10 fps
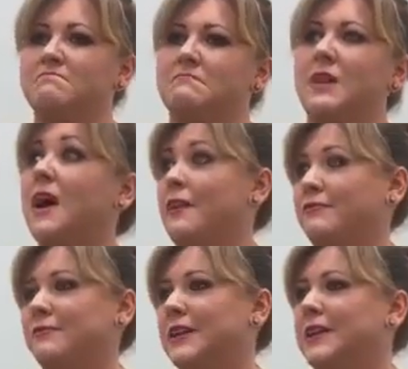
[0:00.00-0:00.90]

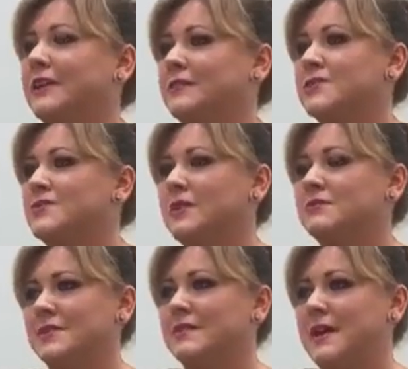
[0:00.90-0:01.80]
life, really, and the
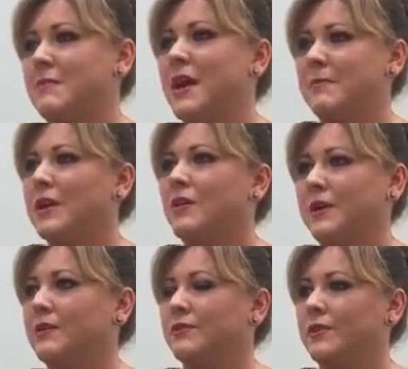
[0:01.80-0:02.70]
struggles that they might be
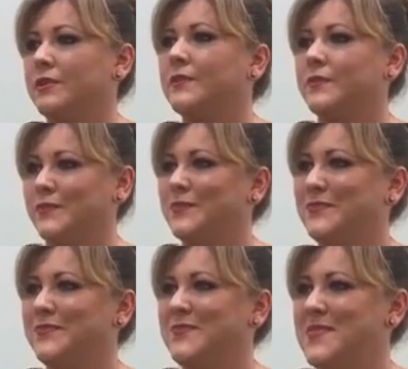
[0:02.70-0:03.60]
going through.
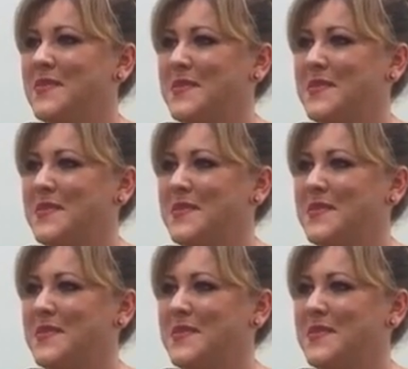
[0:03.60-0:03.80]
Yeah.